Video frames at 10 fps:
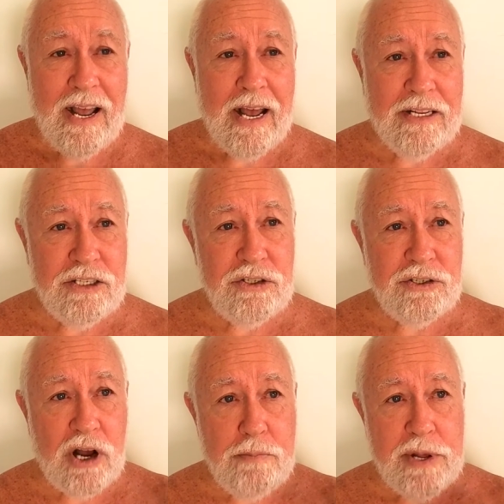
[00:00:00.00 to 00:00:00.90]
And this is
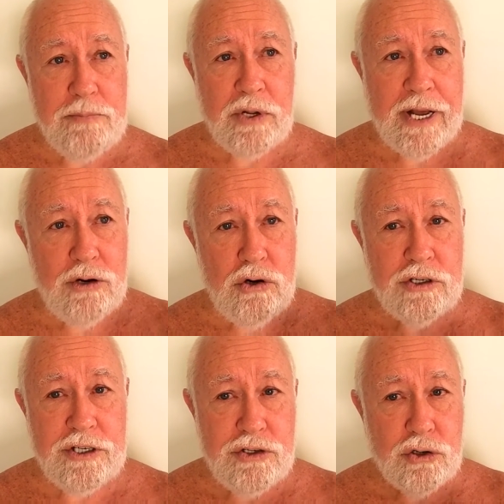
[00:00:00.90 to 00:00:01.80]
how people get
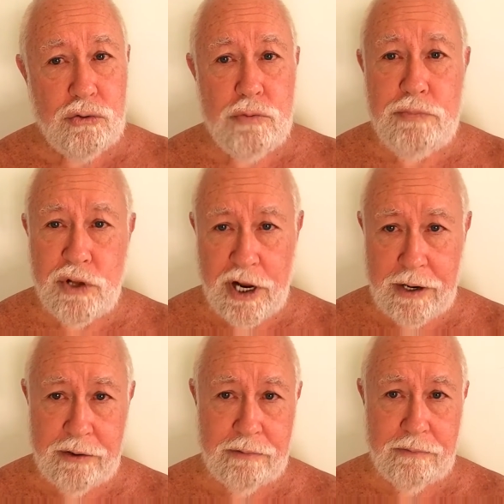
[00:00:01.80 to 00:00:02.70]
hooked into groupthink.
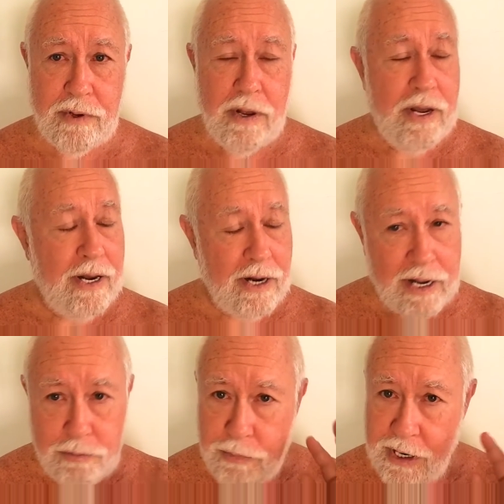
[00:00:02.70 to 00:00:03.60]
And I
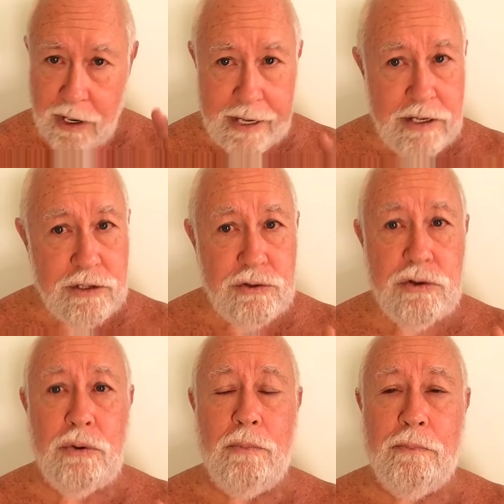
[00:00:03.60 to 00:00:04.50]
admit I did
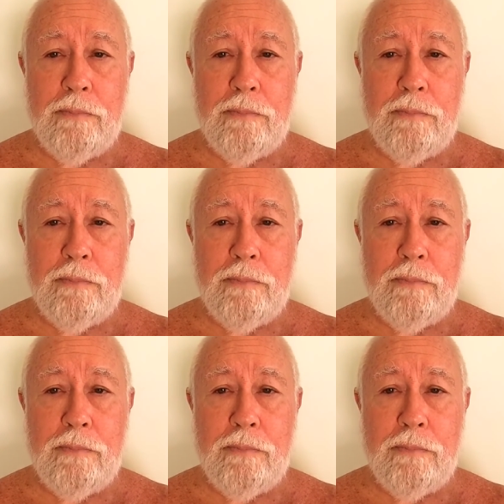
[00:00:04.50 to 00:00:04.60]
too.